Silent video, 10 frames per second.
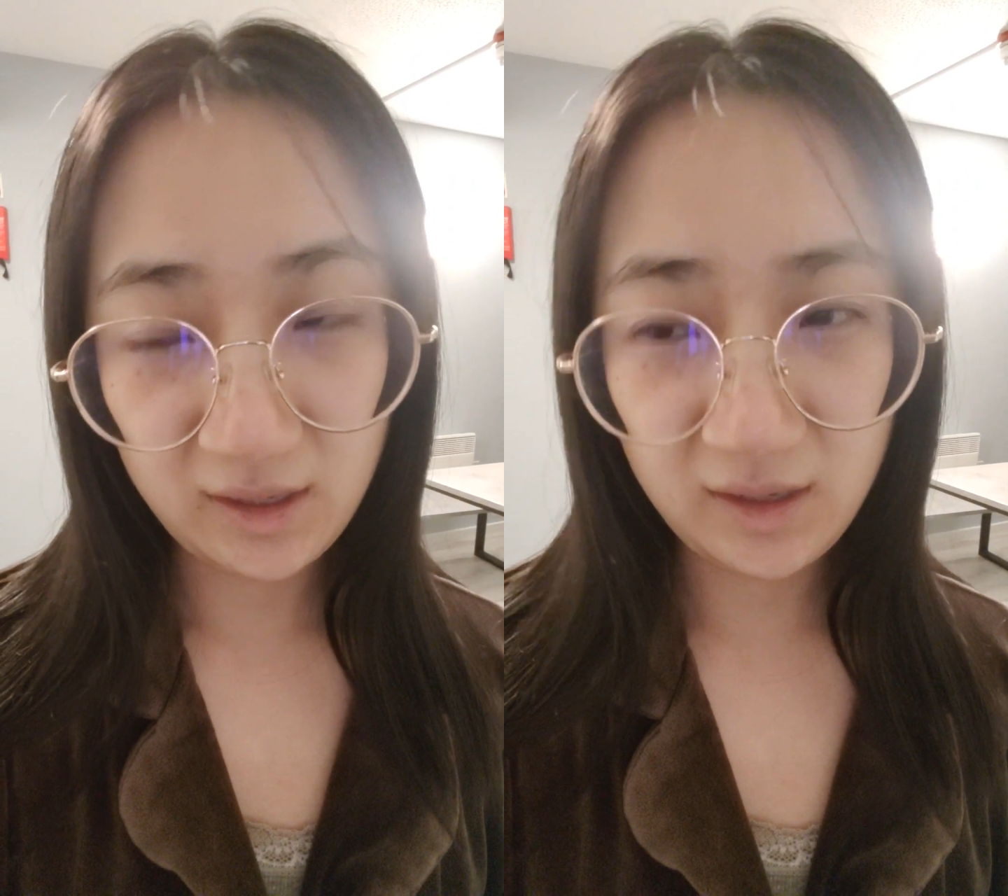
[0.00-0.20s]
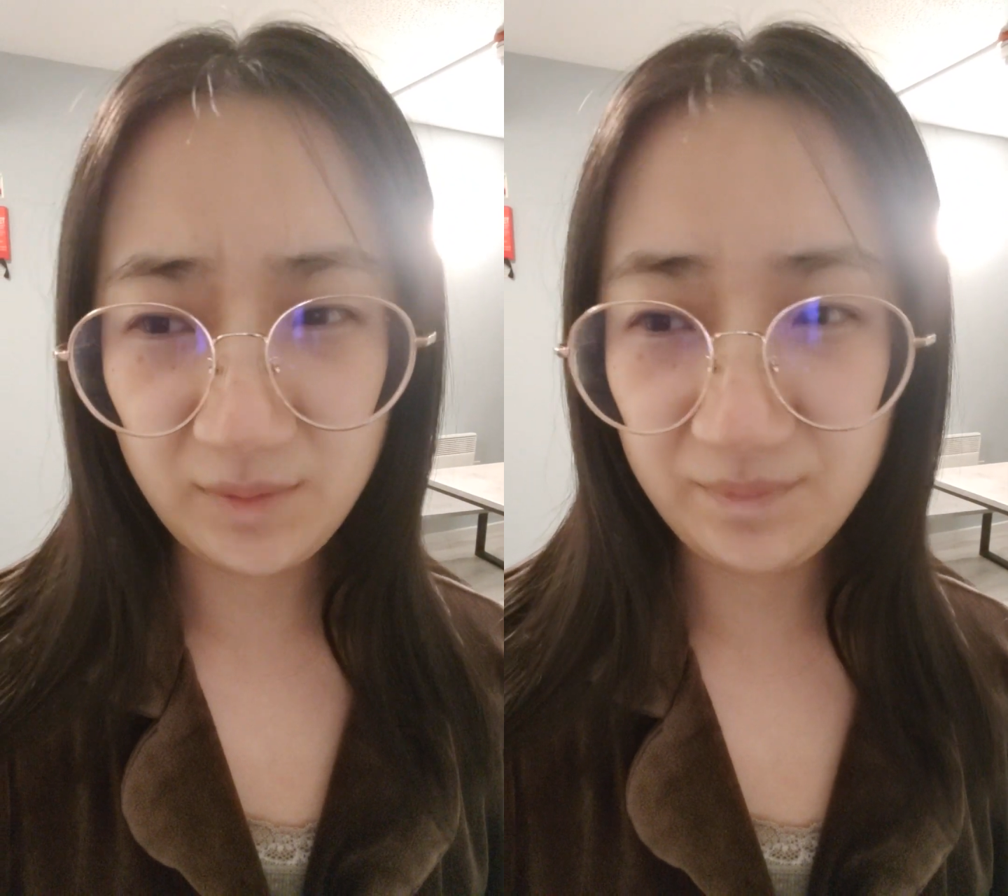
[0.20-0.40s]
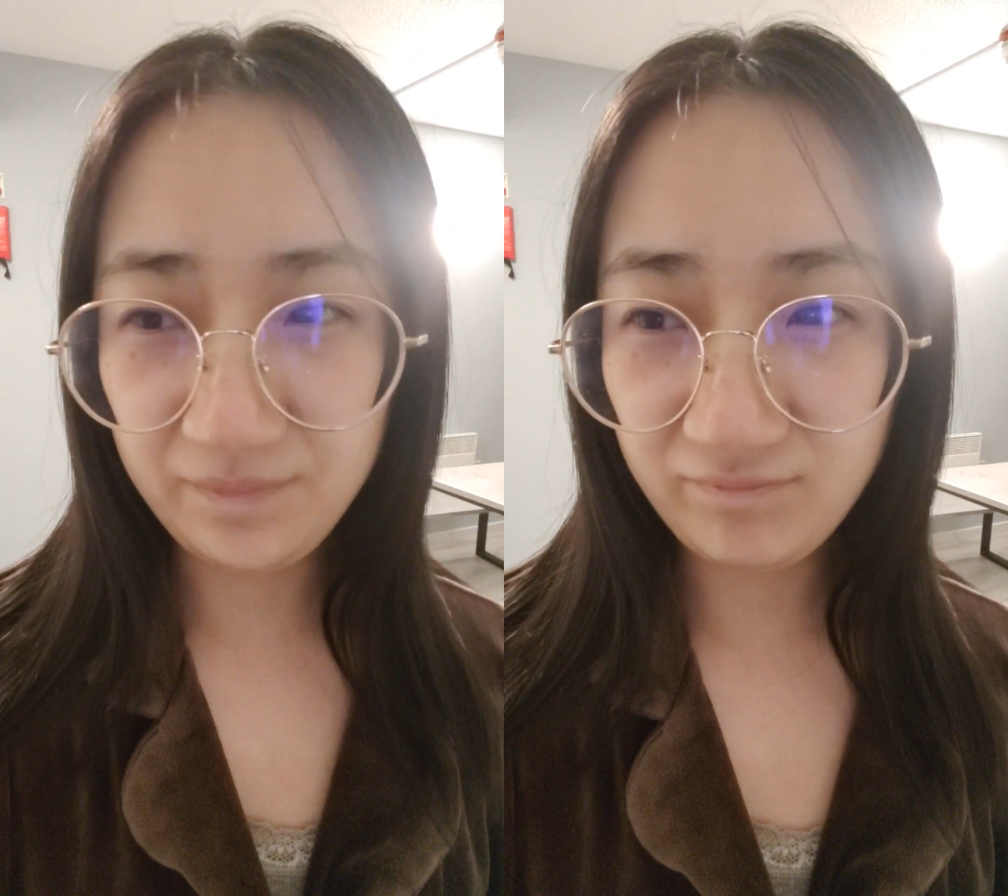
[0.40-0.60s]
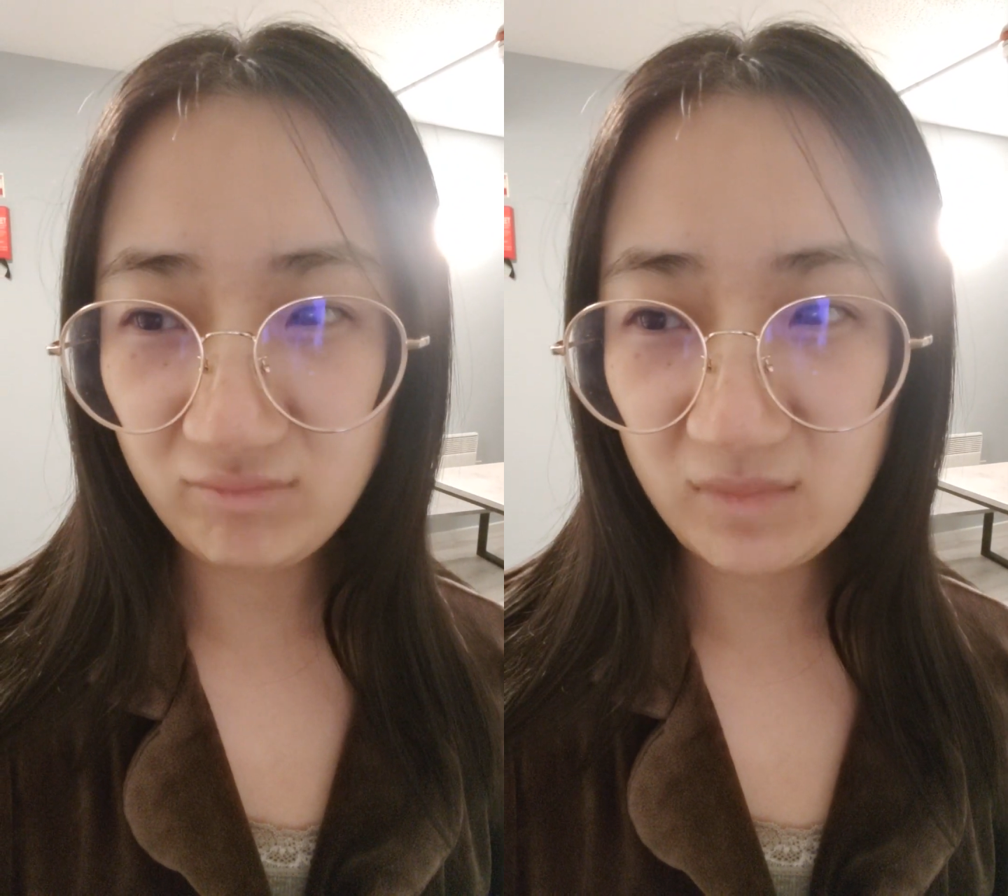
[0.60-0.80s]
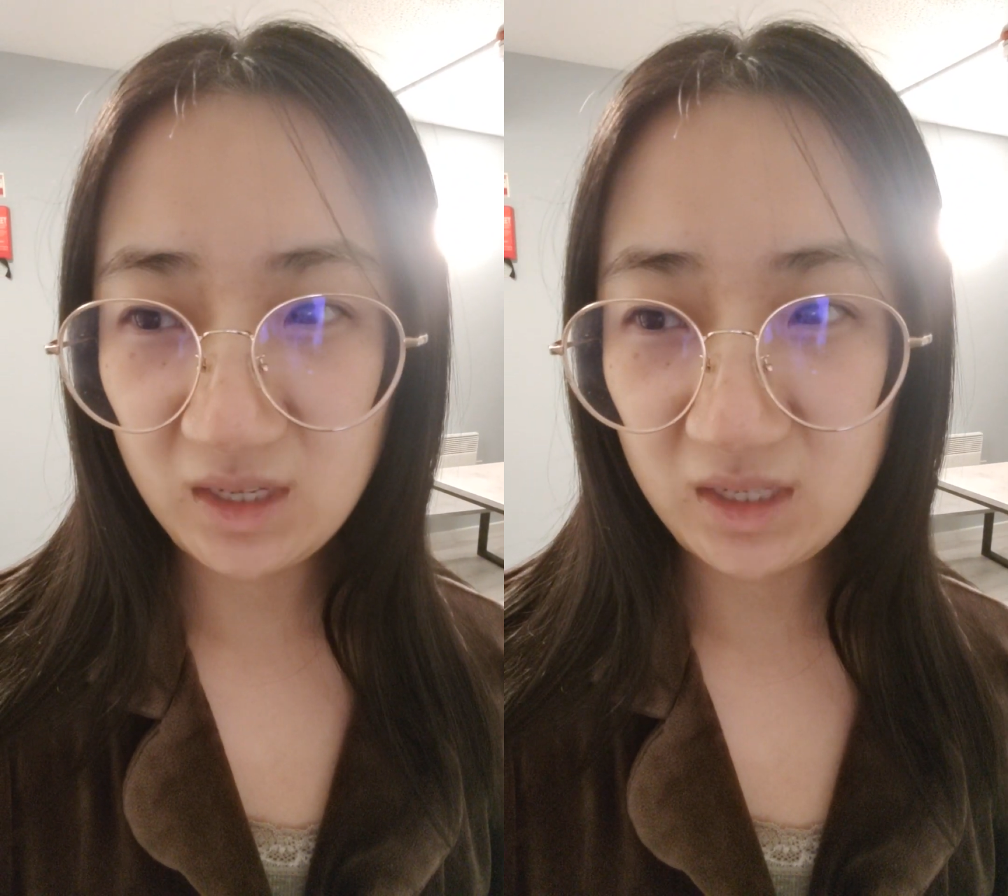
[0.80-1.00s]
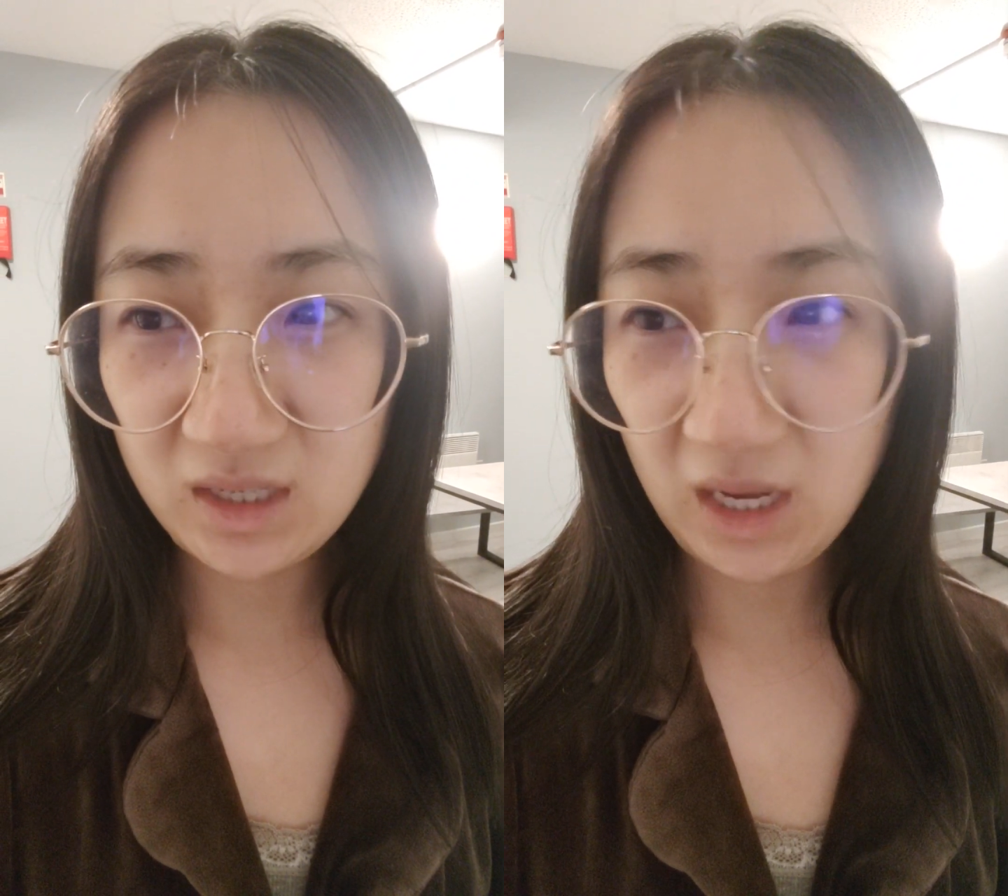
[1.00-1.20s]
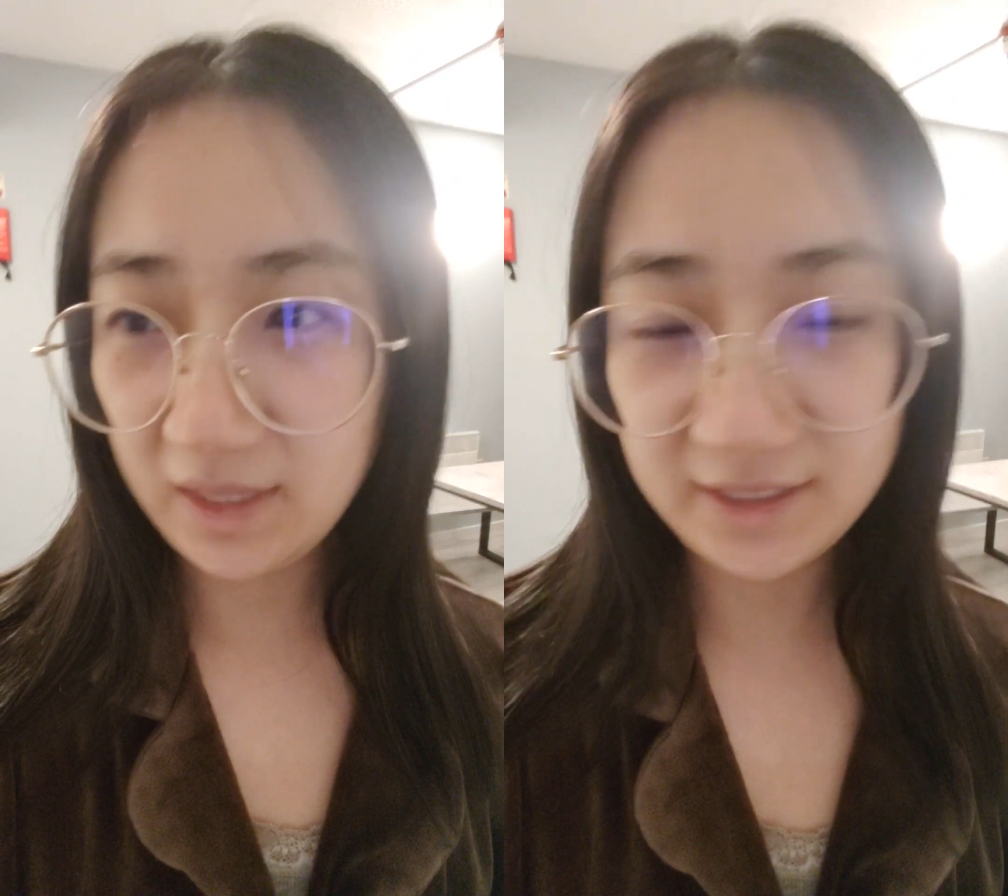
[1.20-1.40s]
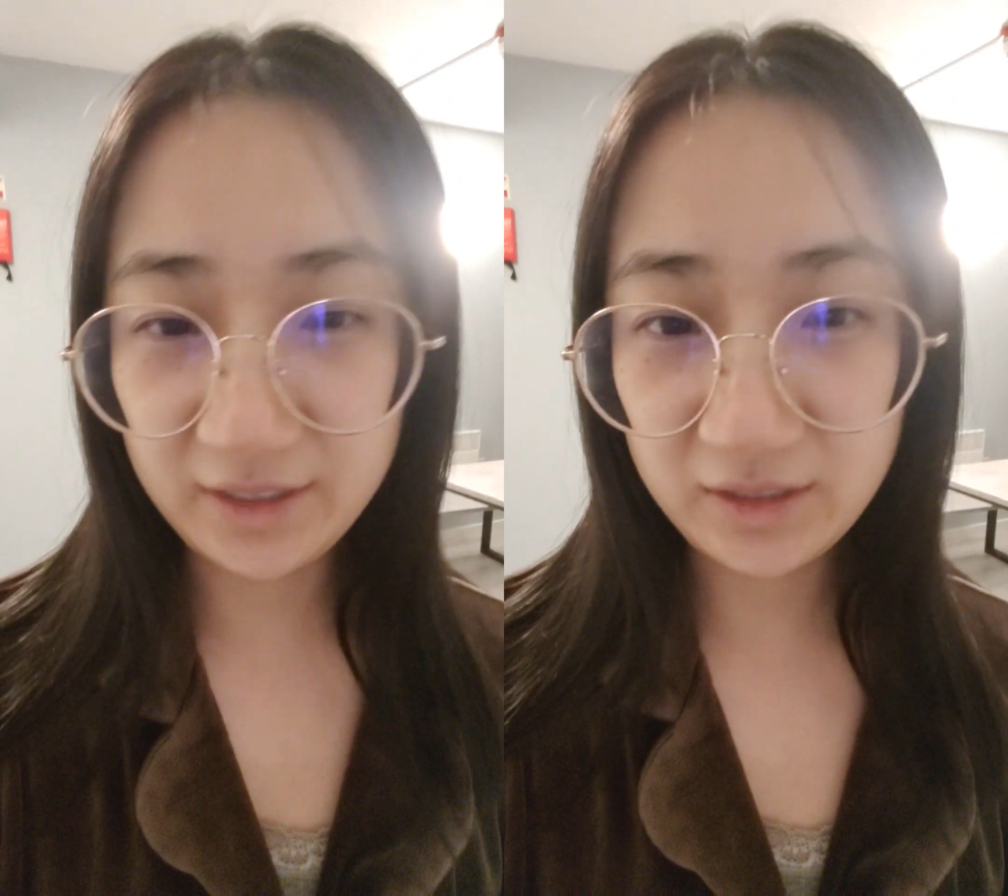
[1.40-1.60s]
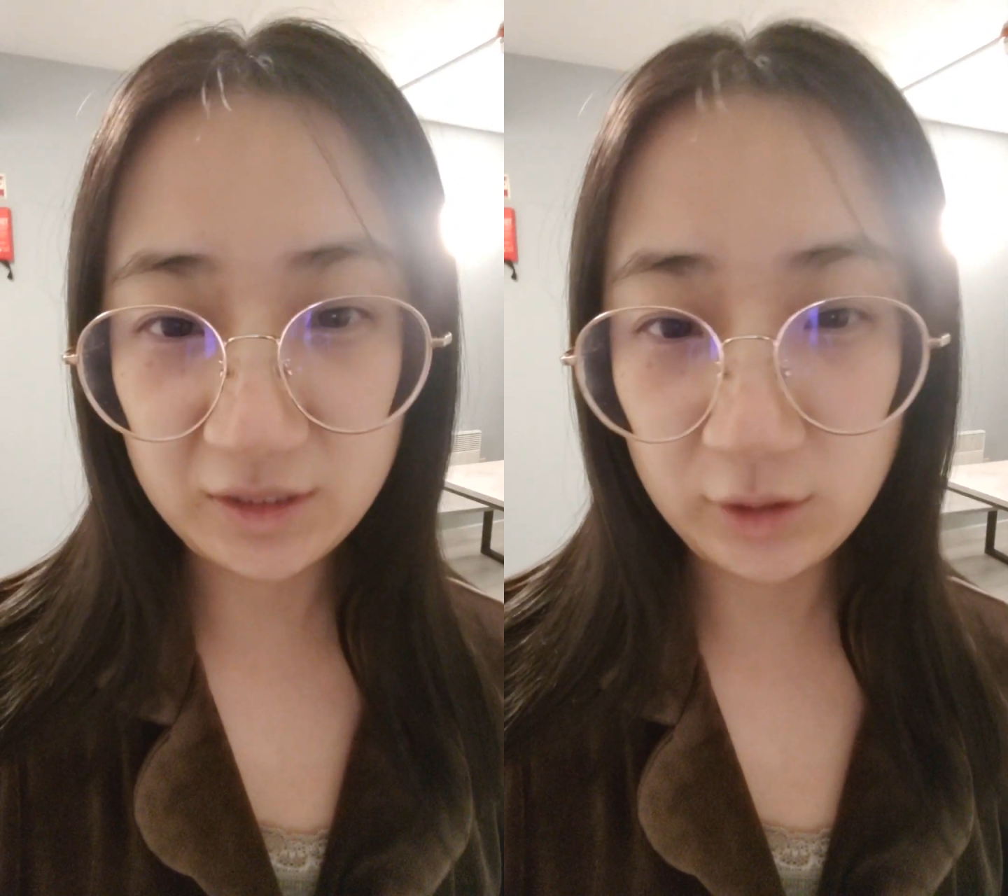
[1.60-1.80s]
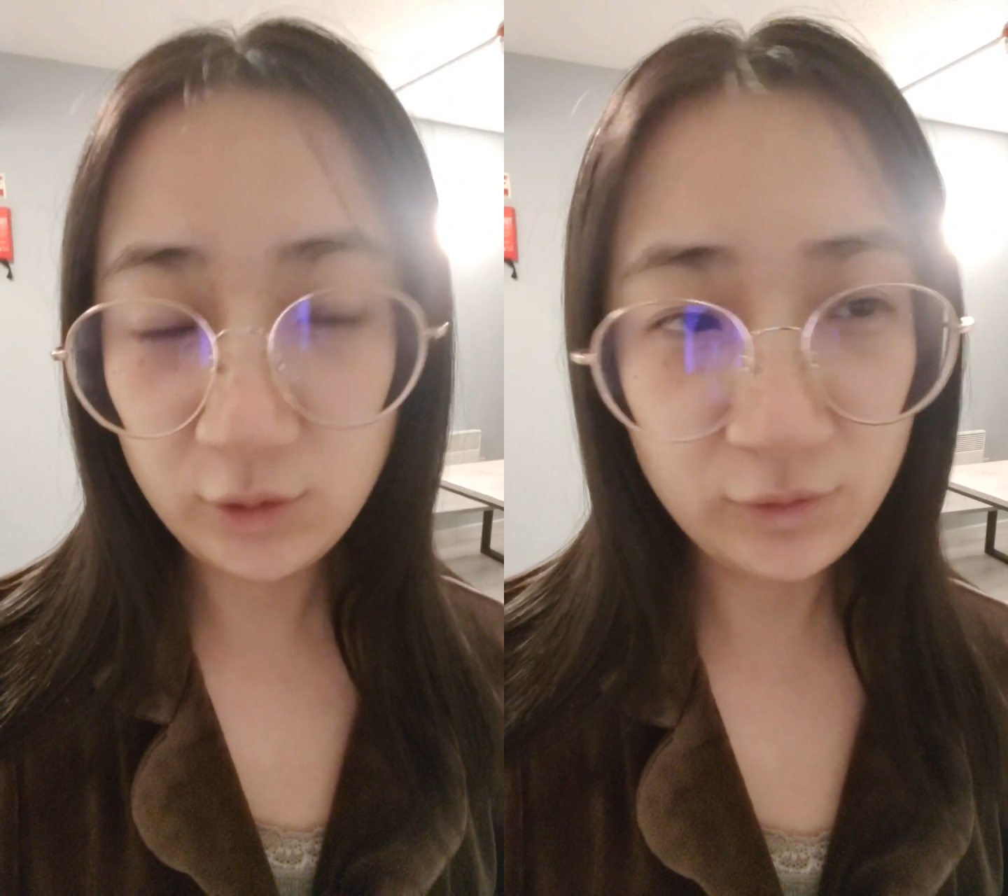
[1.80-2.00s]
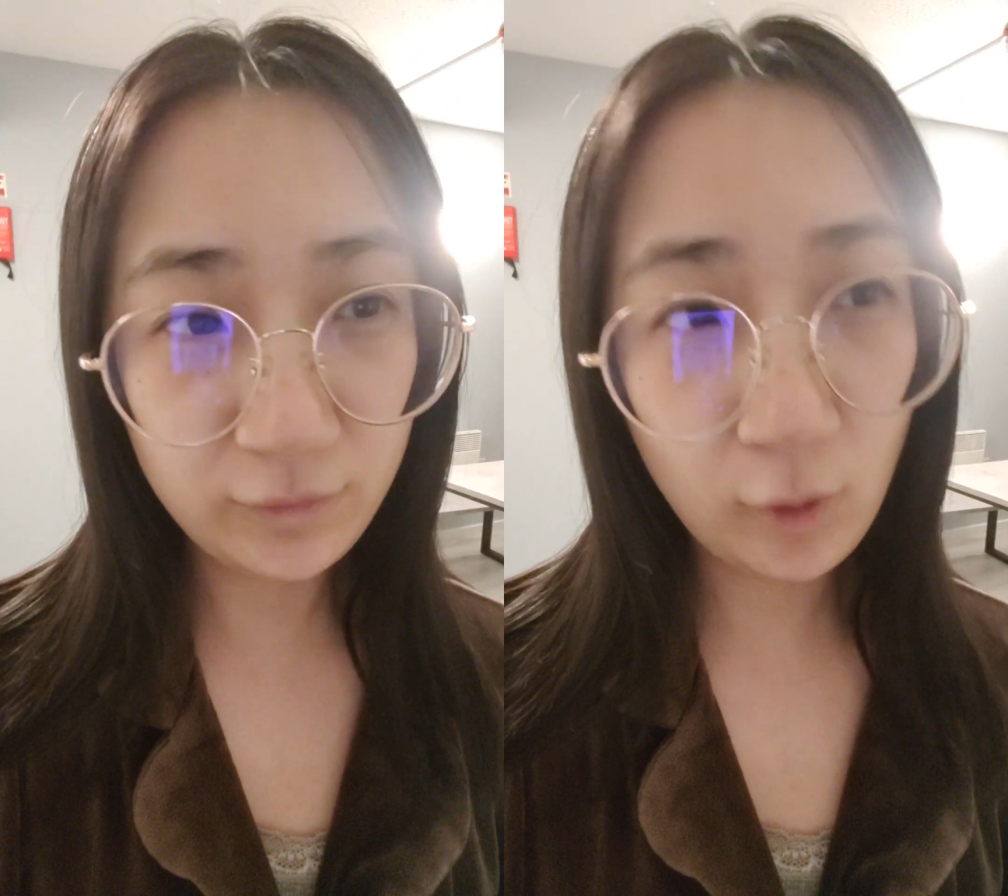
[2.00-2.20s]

um, and there's no